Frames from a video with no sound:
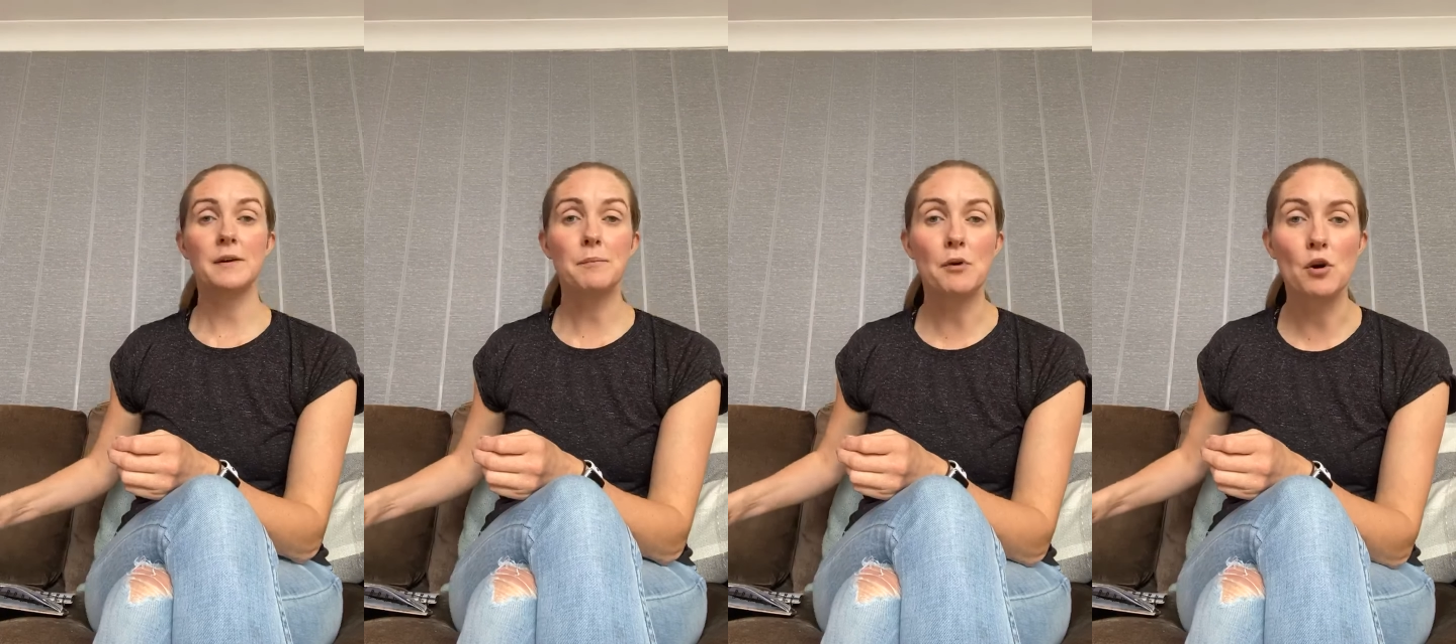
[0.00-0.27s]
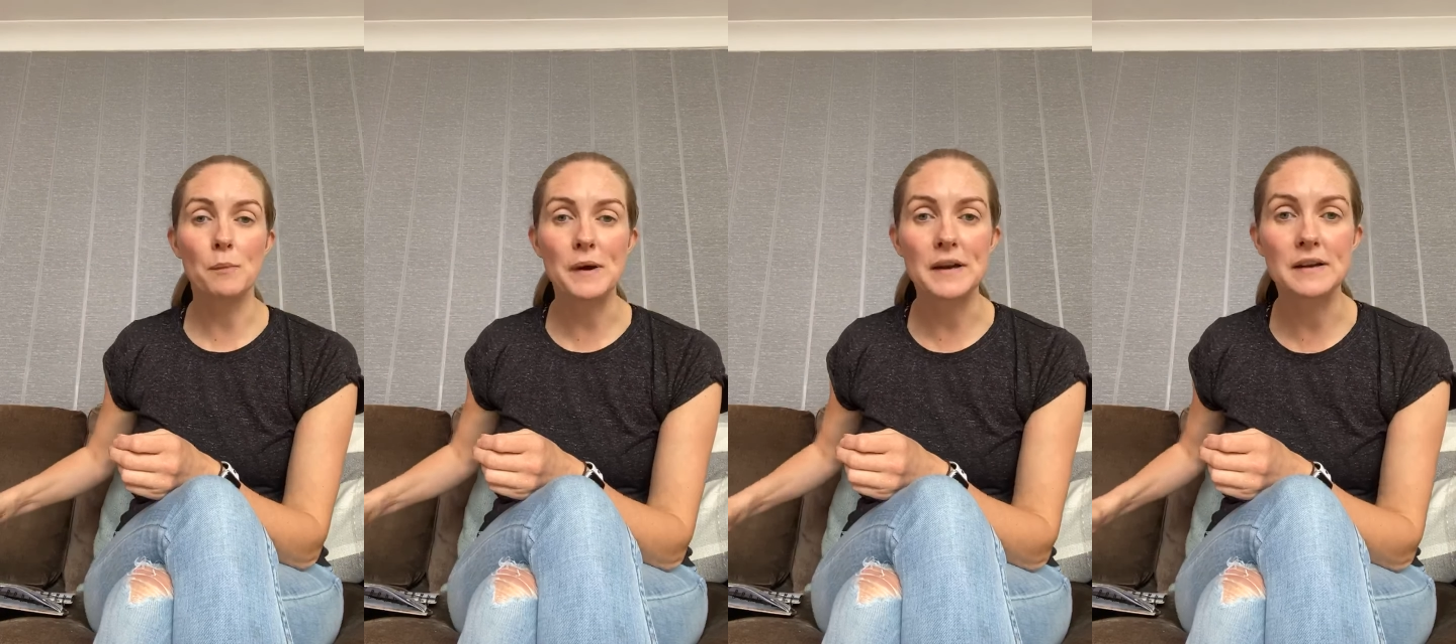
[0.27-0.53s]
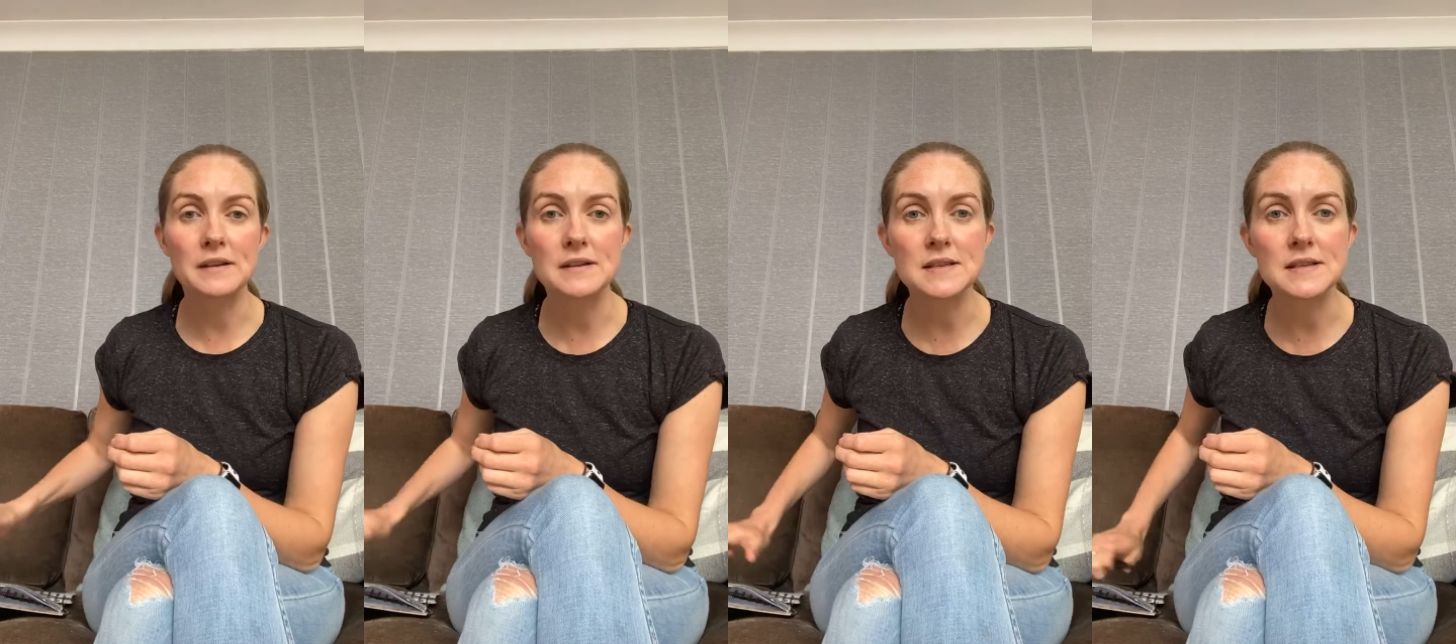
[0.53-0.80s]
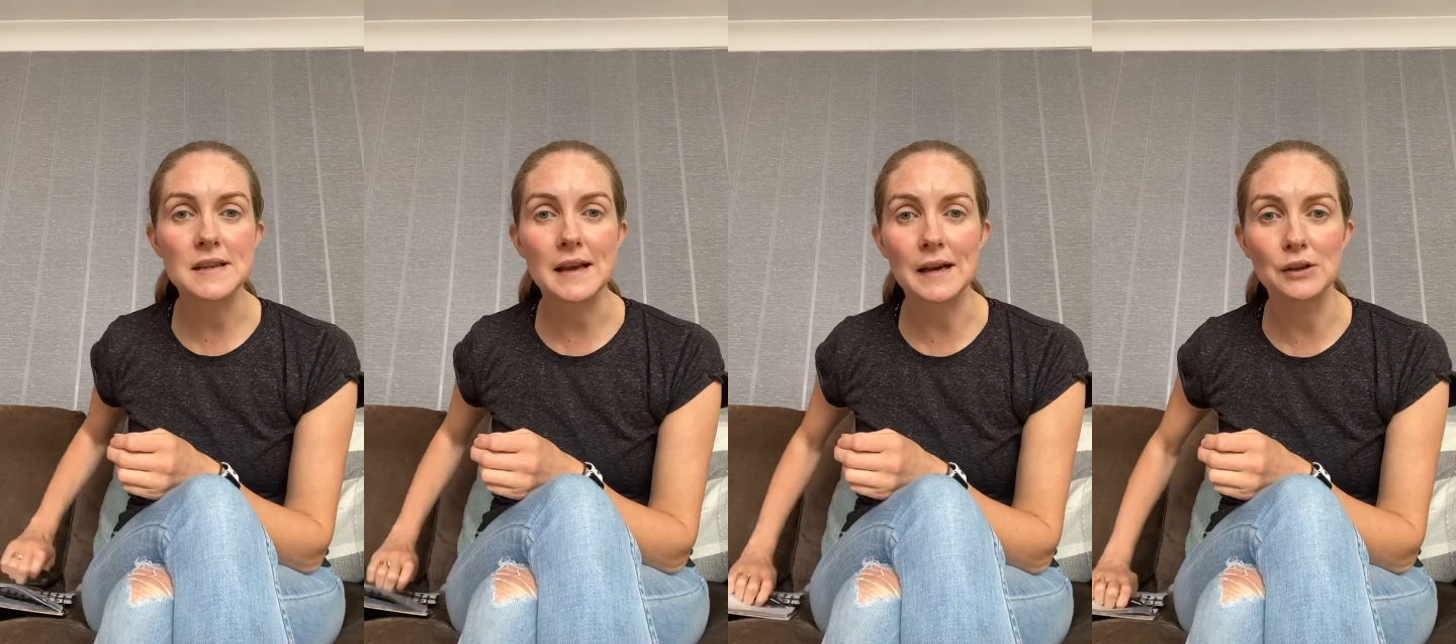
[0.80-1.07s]
pop in and
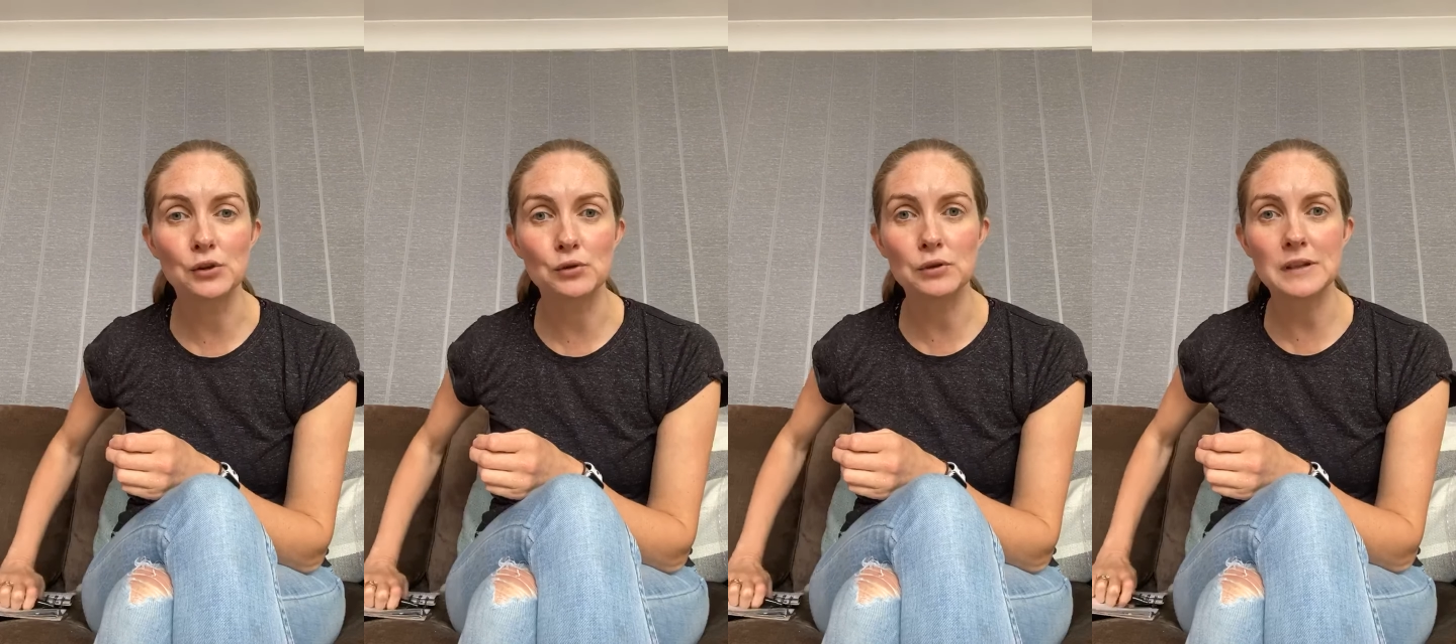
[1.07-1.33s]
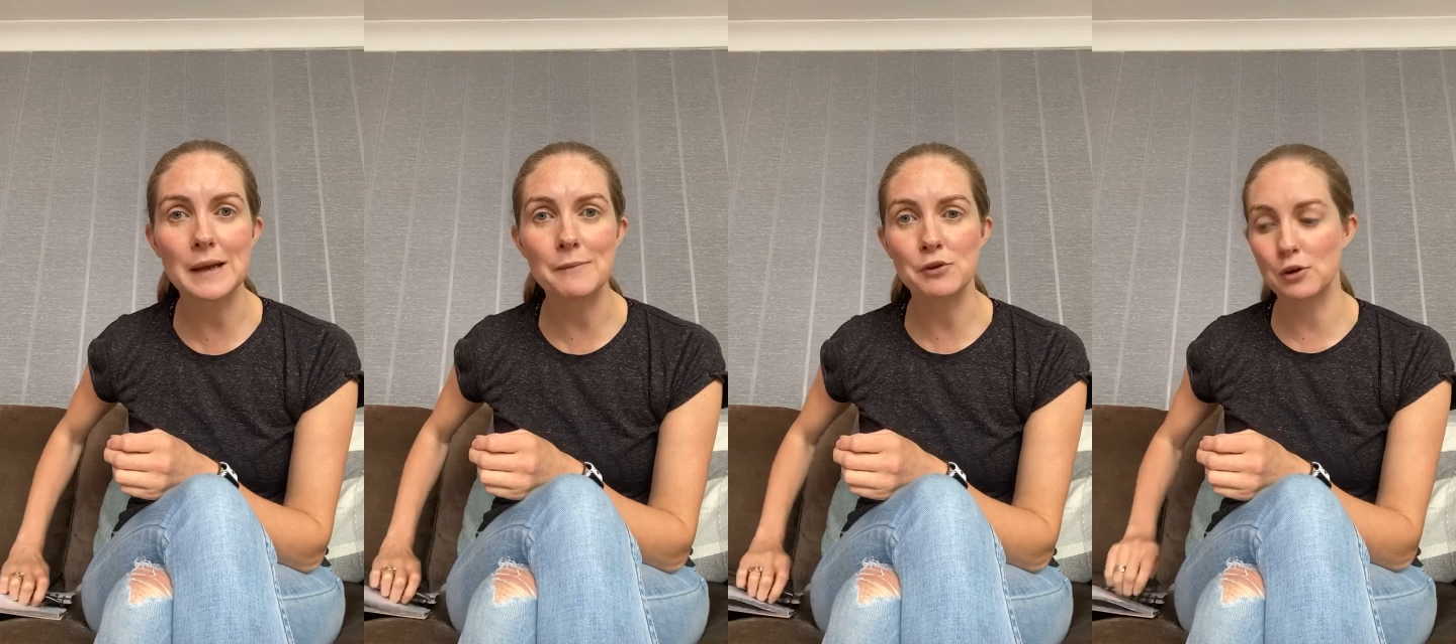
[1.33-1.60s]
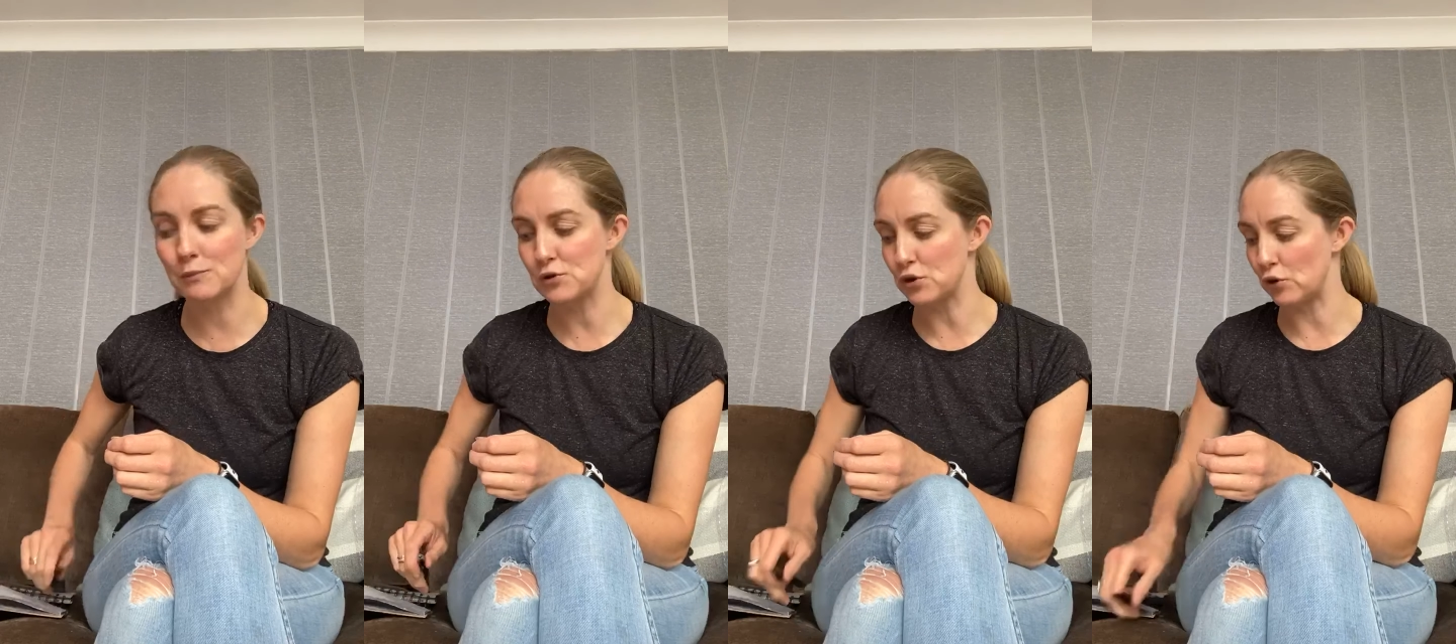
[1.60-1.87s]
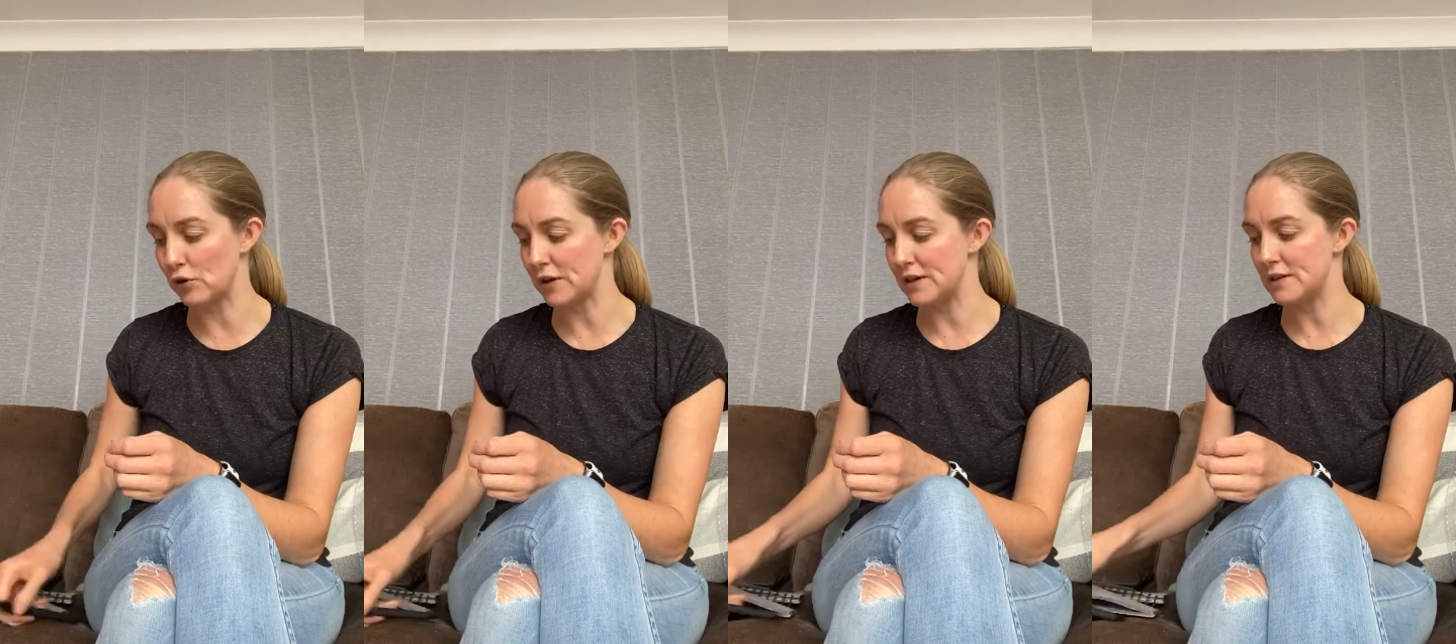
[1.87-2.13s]
say hello, let me know I'm
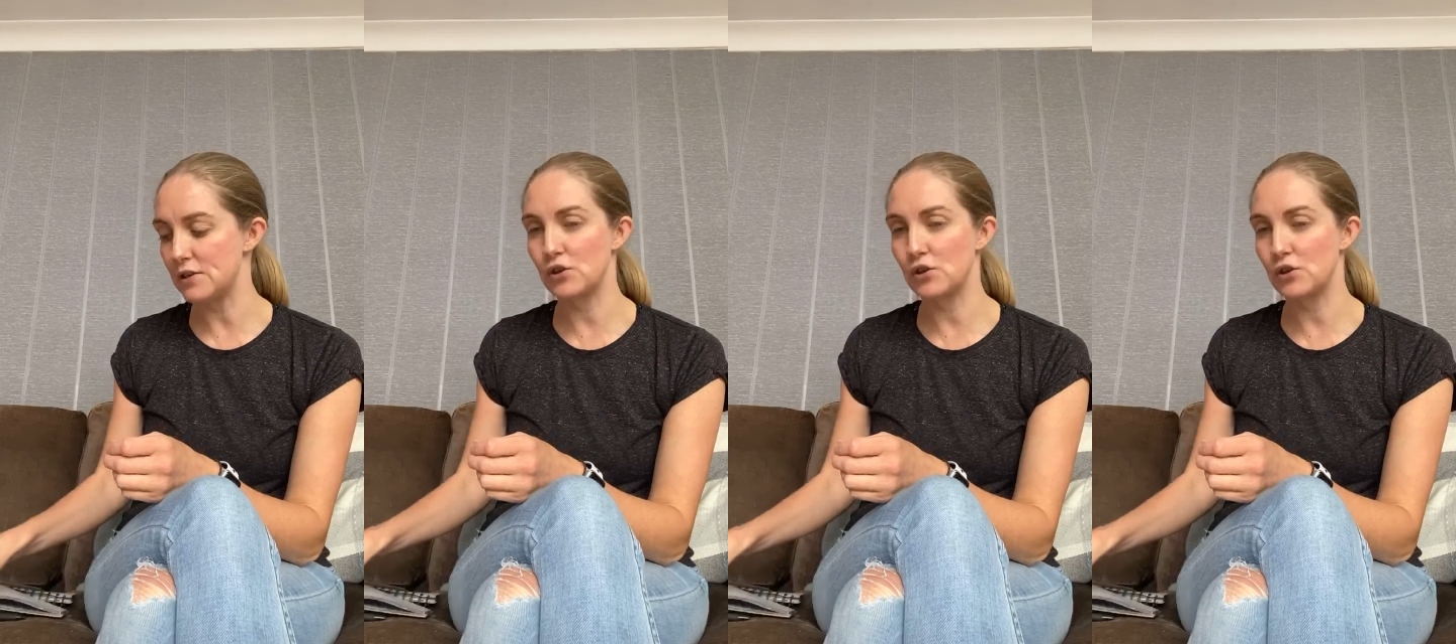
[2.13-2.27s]
talking to you.